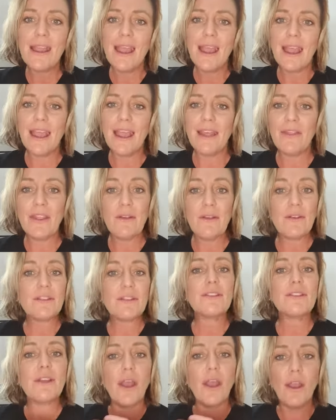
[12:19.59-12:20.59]
And there are
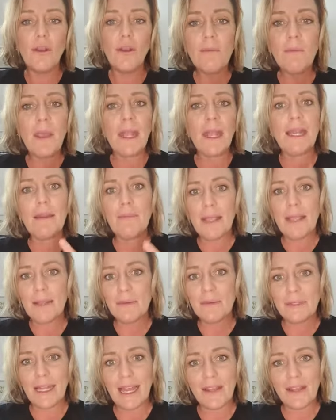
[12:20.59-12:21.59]
so many
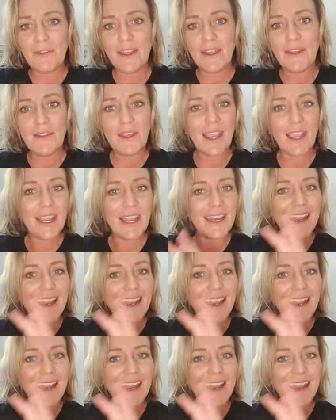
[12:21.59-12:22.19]
people out there that can